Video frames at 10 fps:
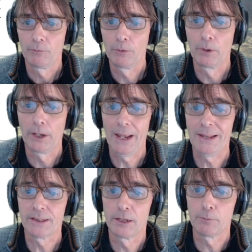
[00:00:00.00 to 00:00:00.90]
We will
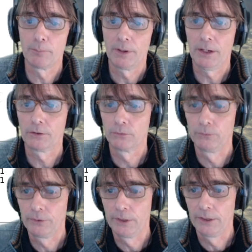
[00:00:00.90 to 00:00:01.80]
AND them and
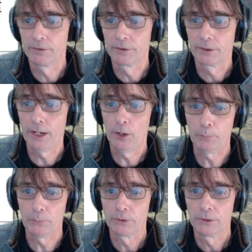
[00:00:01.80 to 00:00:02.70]
to deliver the
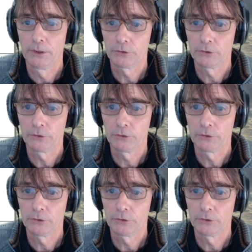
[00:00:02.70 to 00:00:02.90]
output.